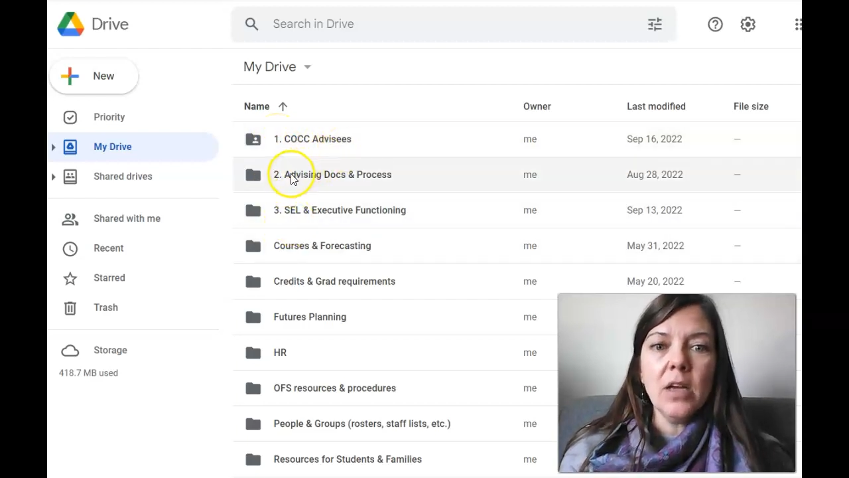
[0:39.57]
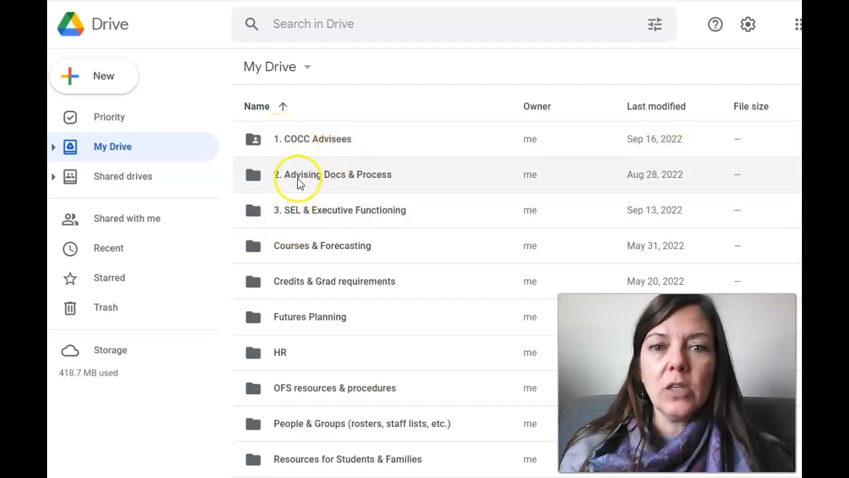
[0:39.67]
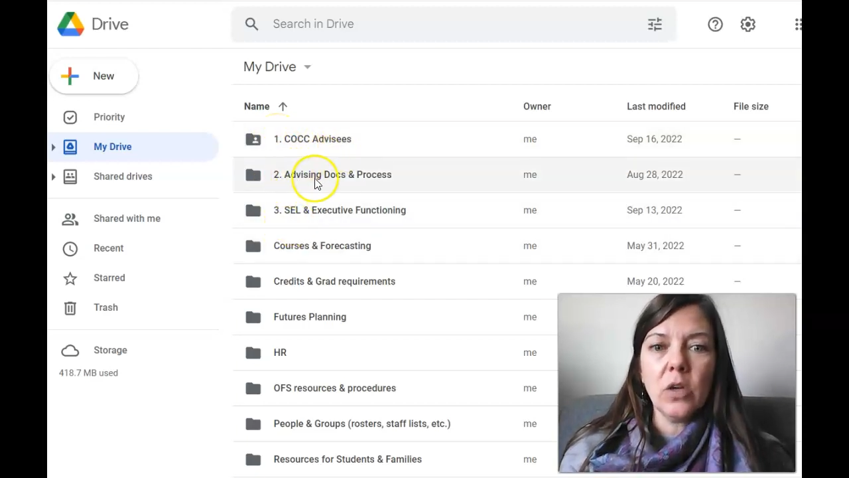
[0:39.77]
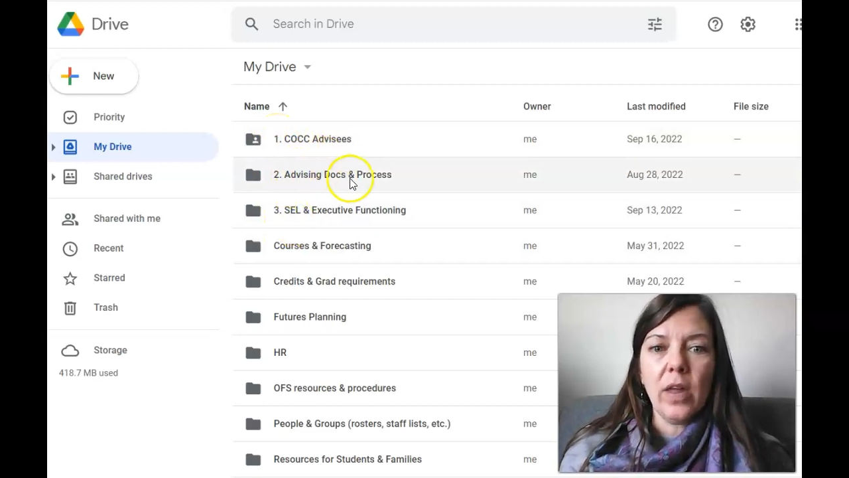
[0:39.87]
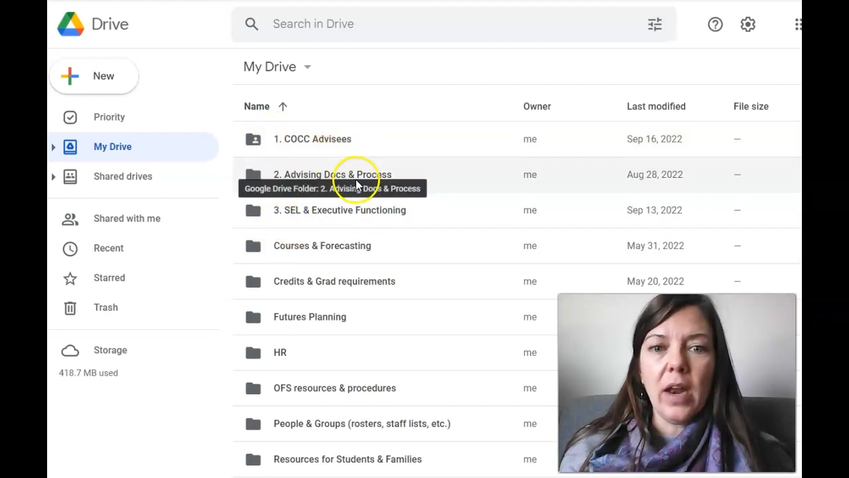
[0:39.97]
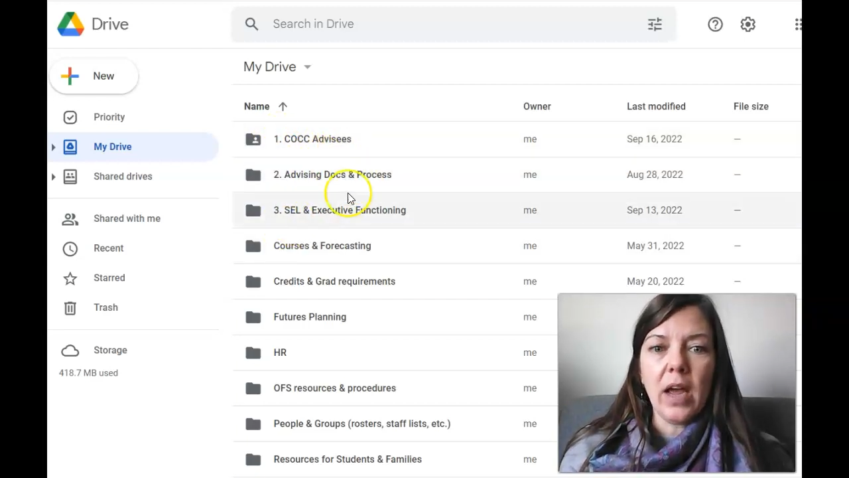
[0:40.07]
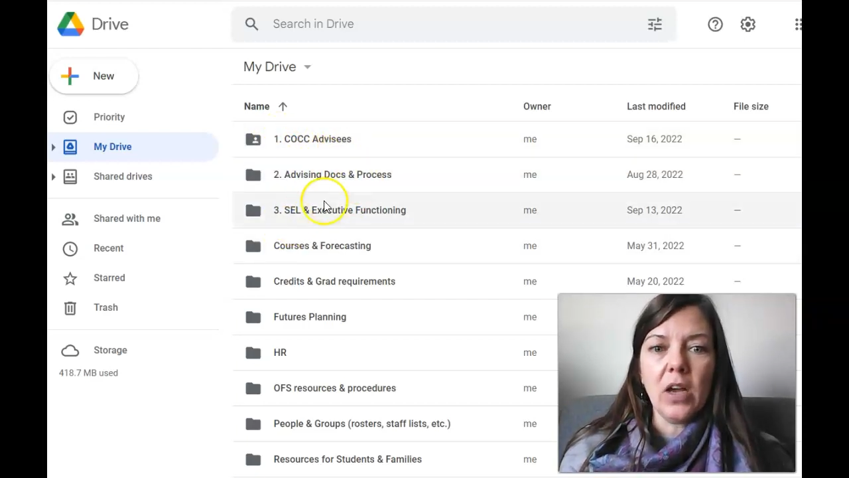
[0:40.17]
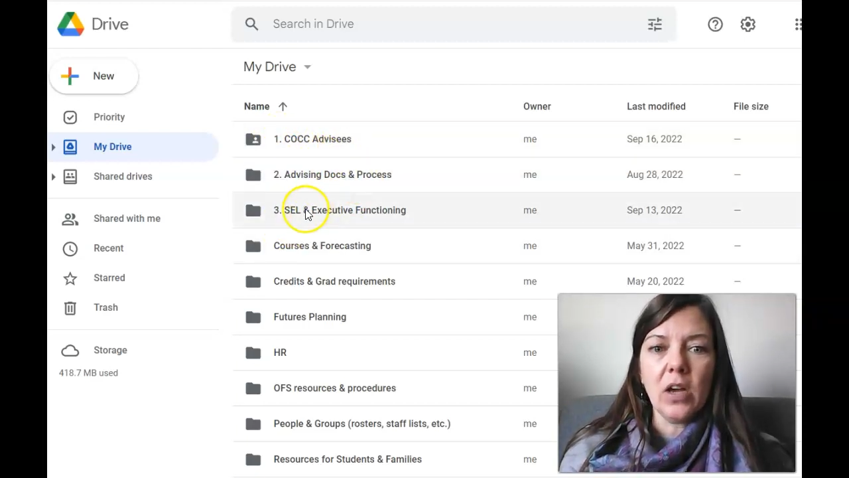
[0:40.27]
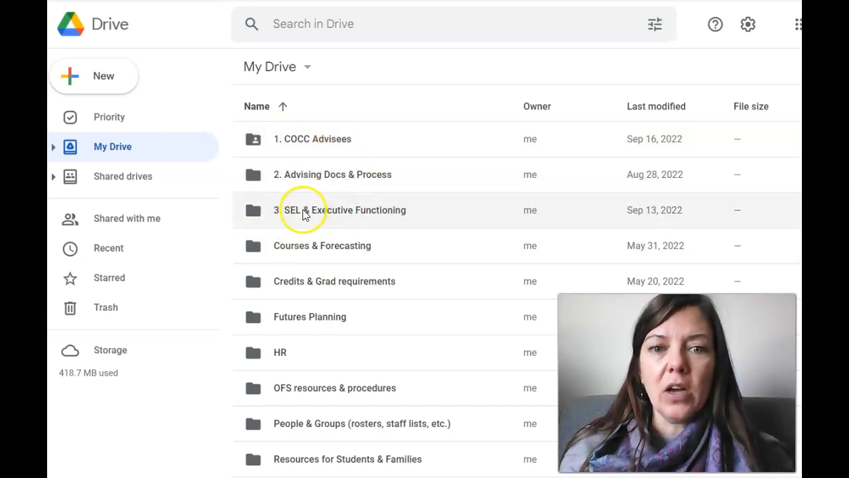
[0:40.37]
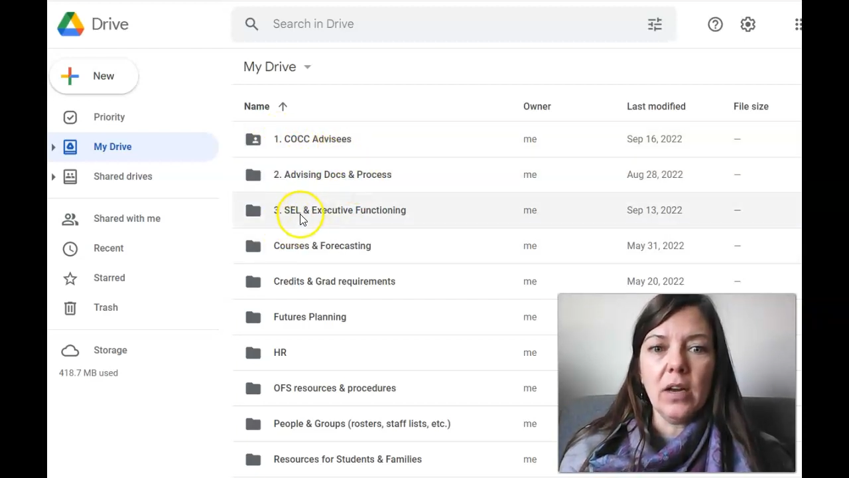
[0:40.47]
so that I
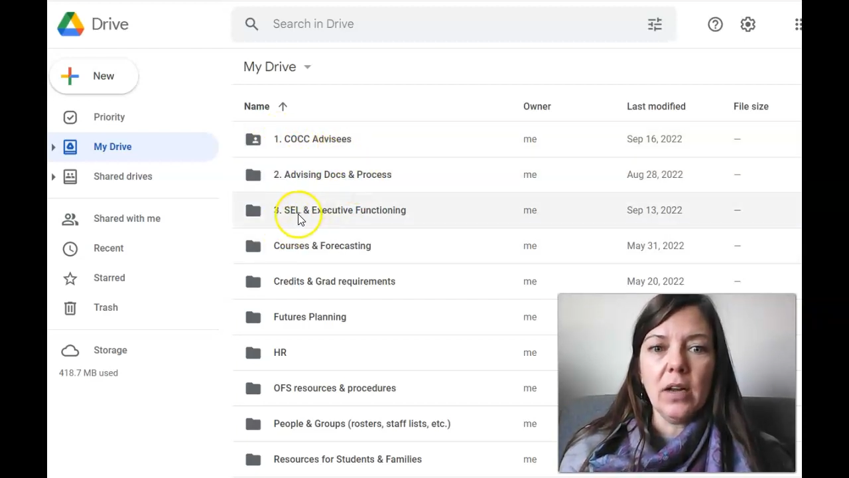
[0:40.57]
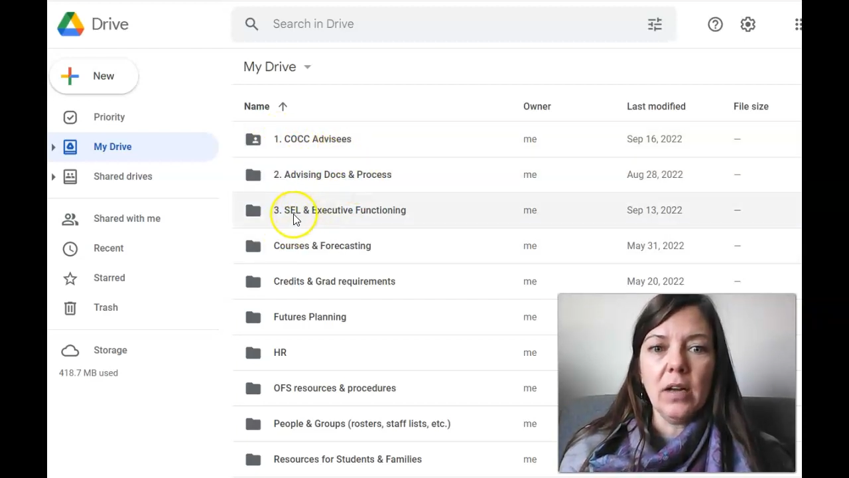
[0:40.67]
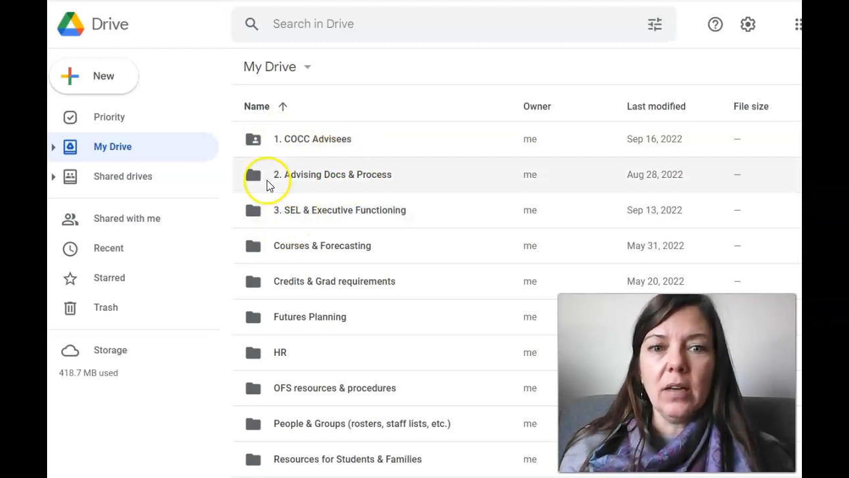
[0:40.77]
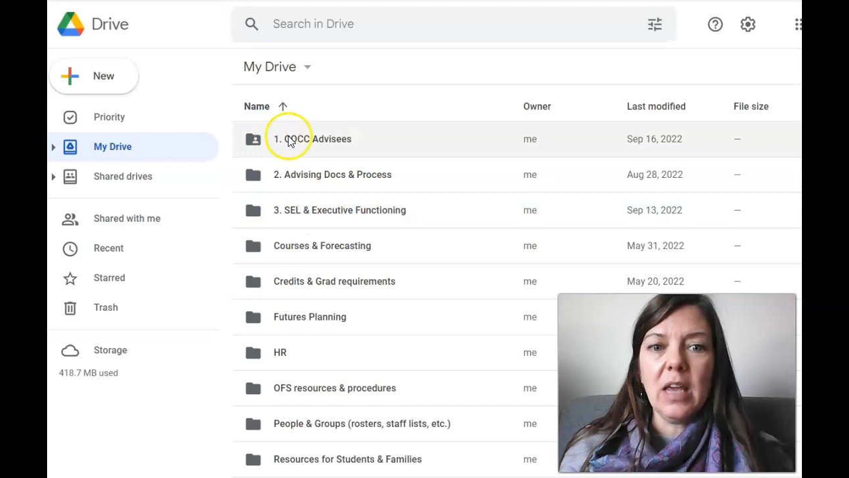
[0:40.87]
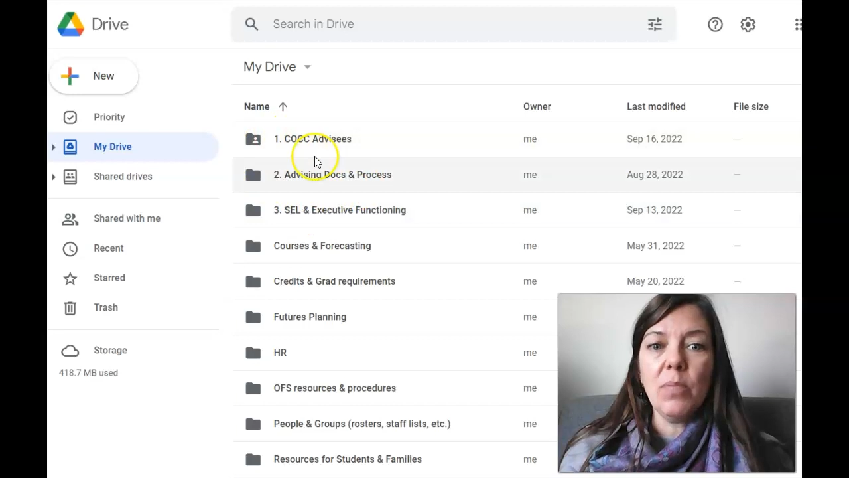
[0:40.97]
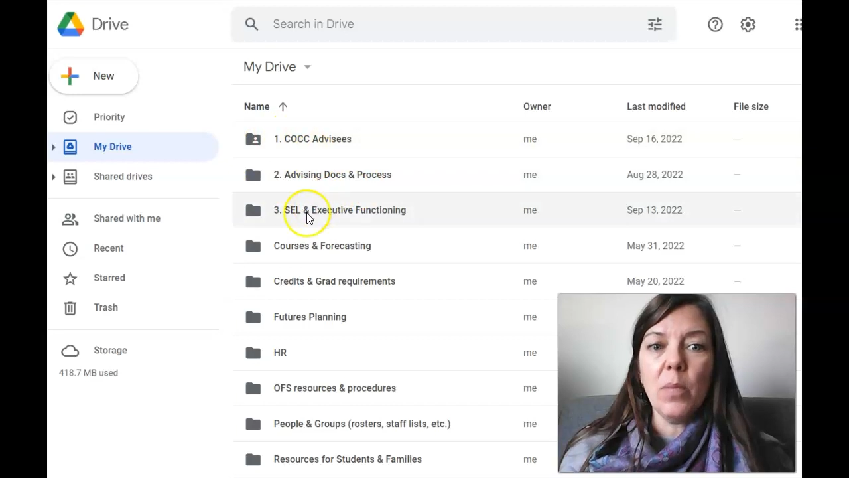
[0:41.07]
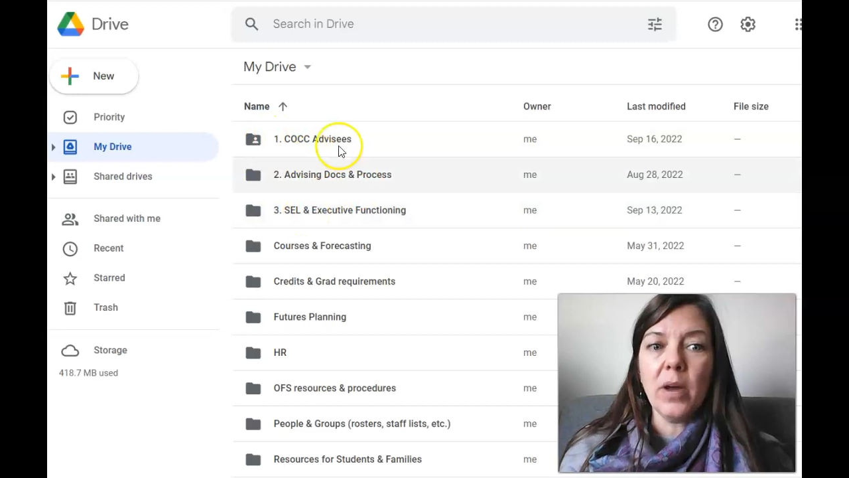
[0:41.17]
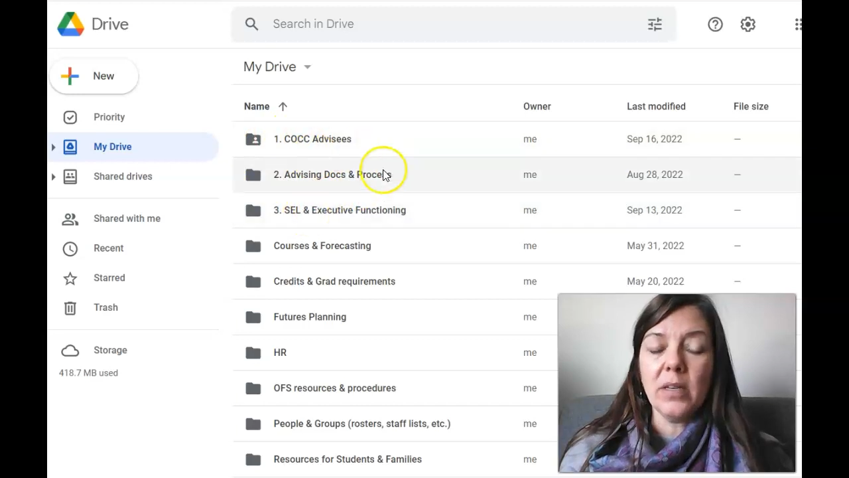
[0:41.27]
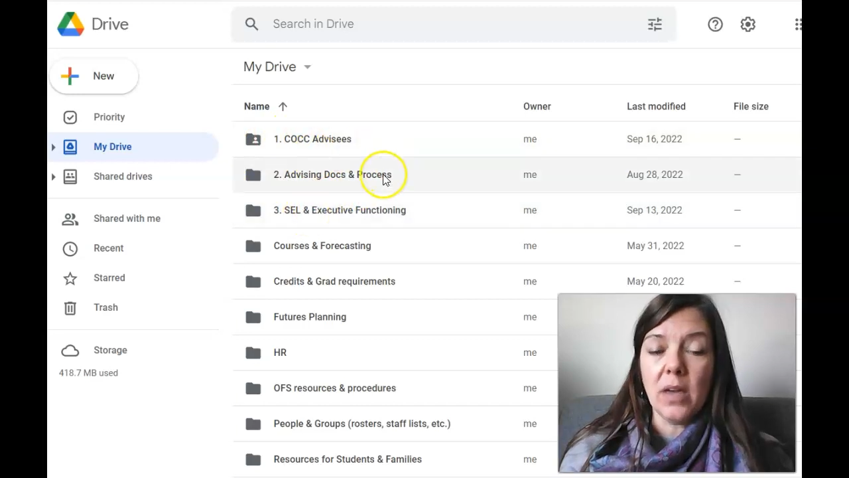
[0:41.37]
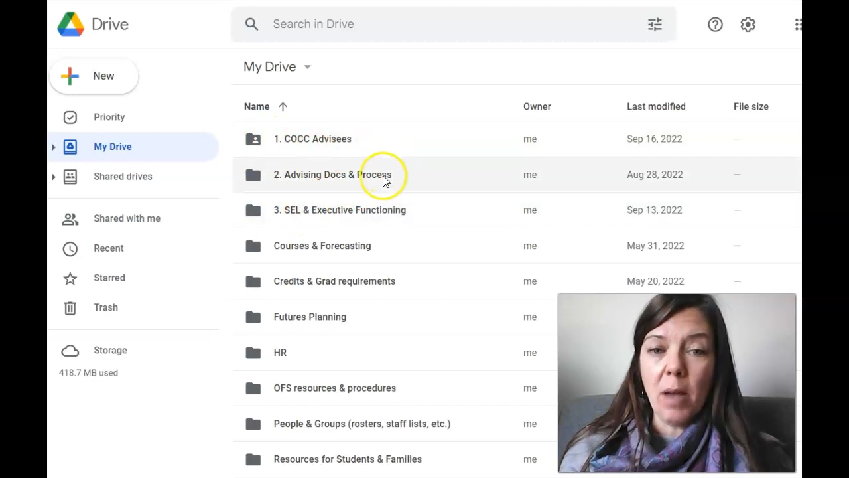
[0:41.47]
could keep them
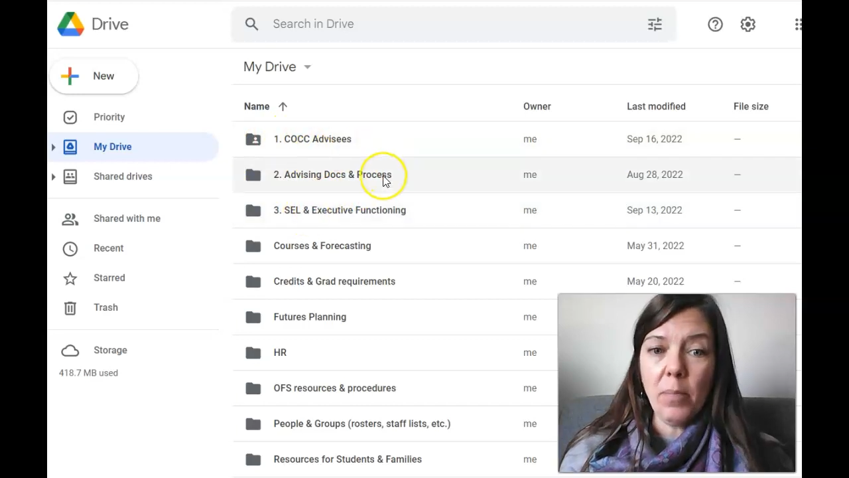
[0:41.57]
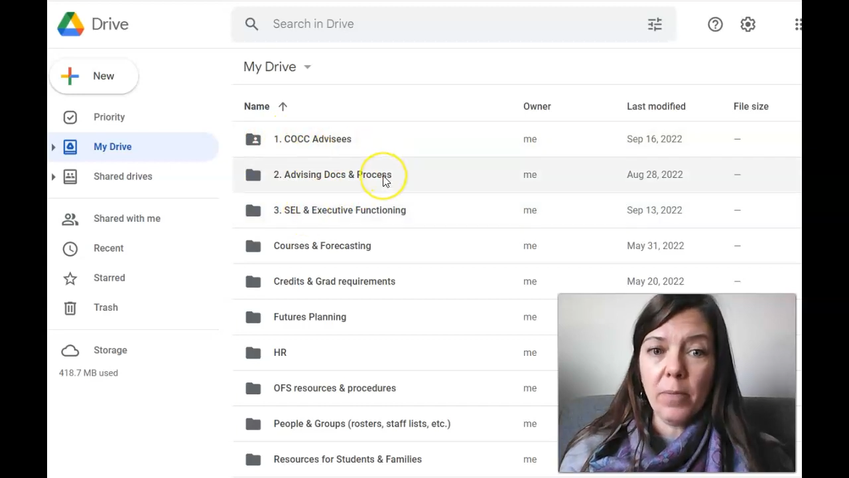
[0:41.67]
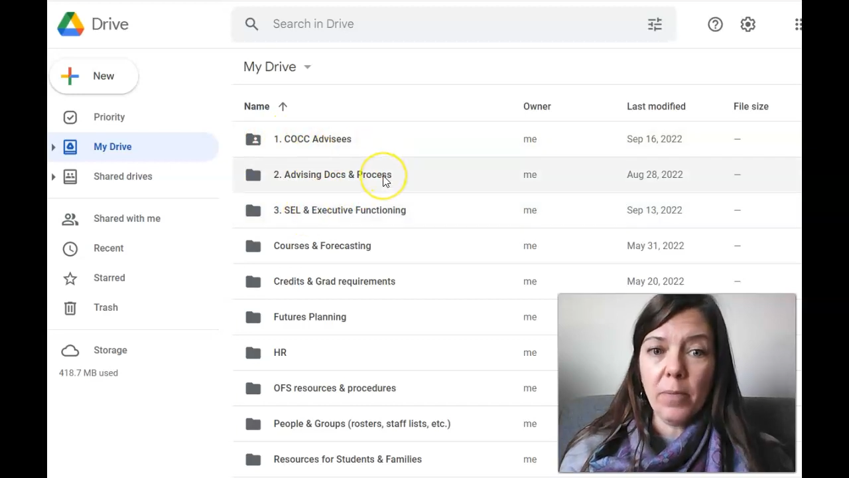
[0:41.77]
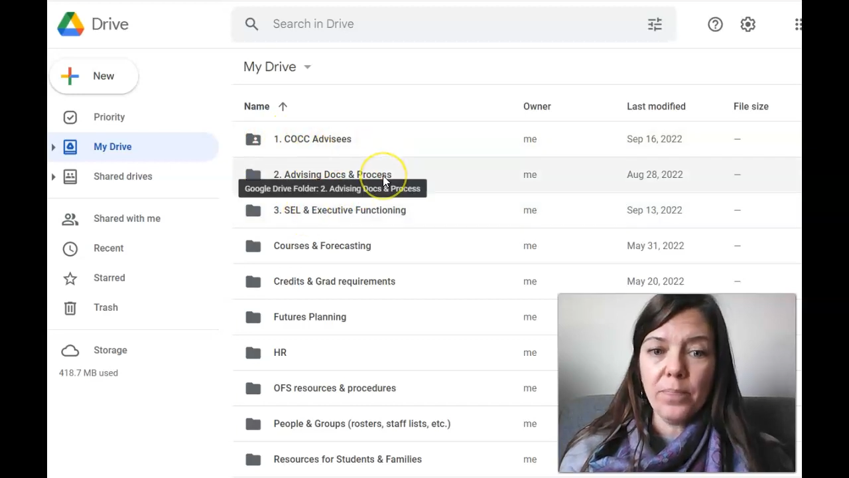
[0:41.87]
on top.